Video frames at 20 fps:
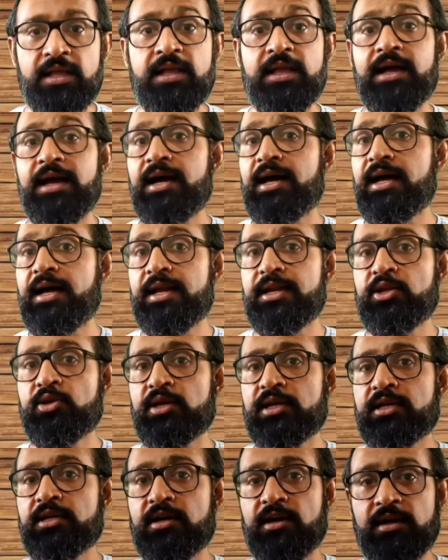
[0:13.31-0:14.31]
And you
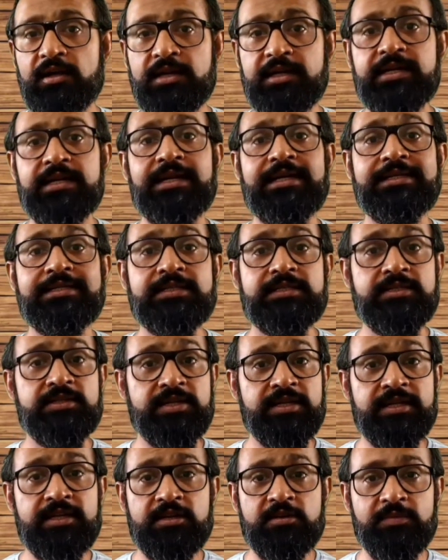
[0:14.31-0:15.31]
can call it as
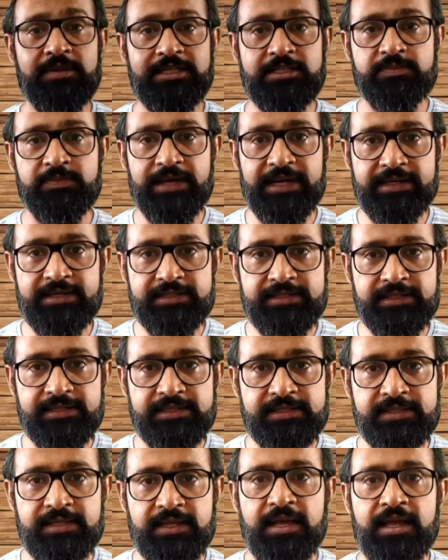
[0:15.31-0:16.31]
trigger best practices.